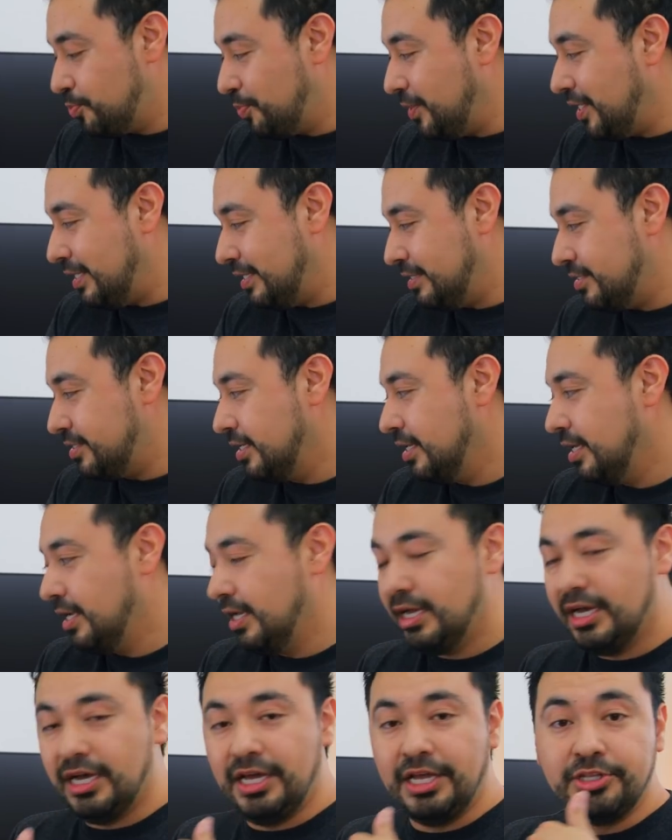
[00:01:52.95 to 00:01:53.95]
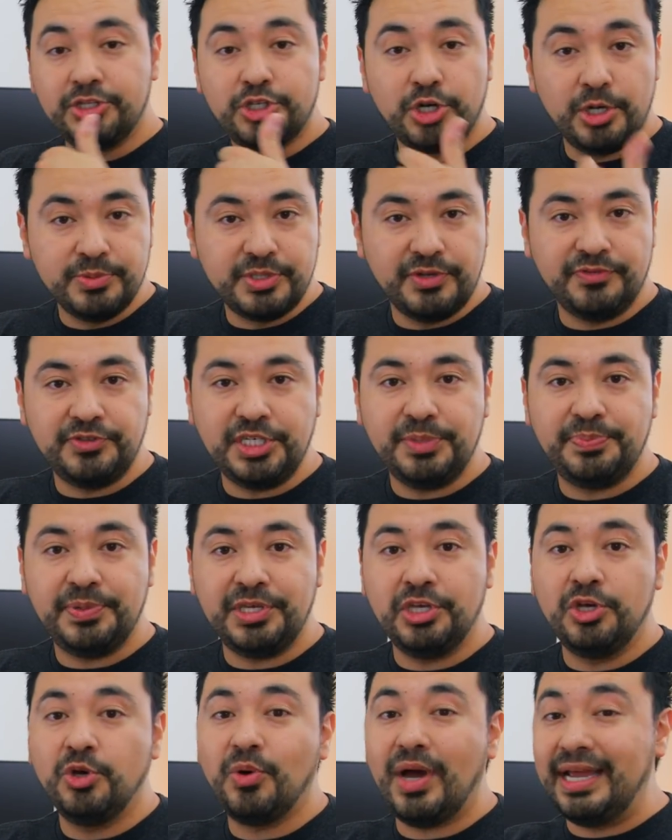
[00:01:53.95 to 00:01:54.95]
speeds. In terms of
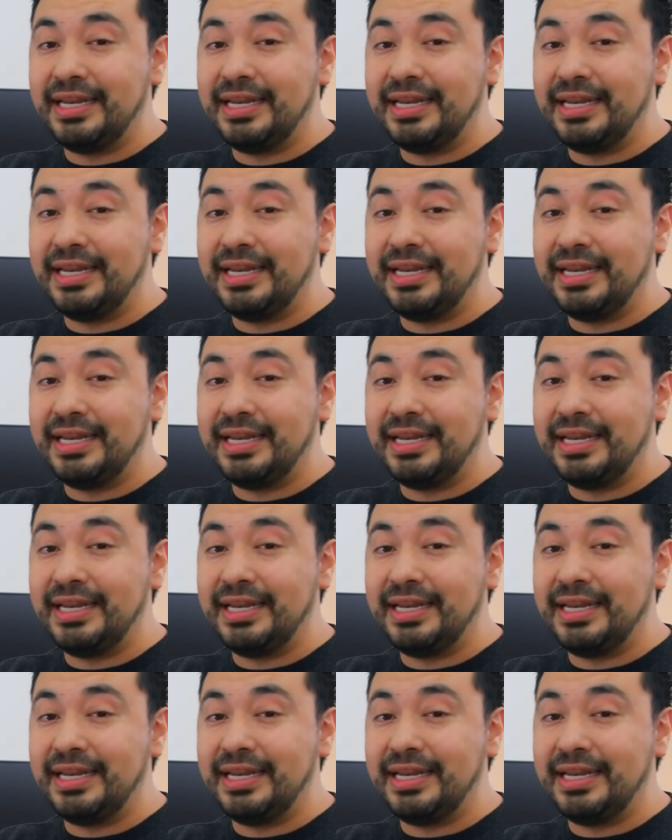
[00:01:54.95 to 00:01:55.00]
GPU,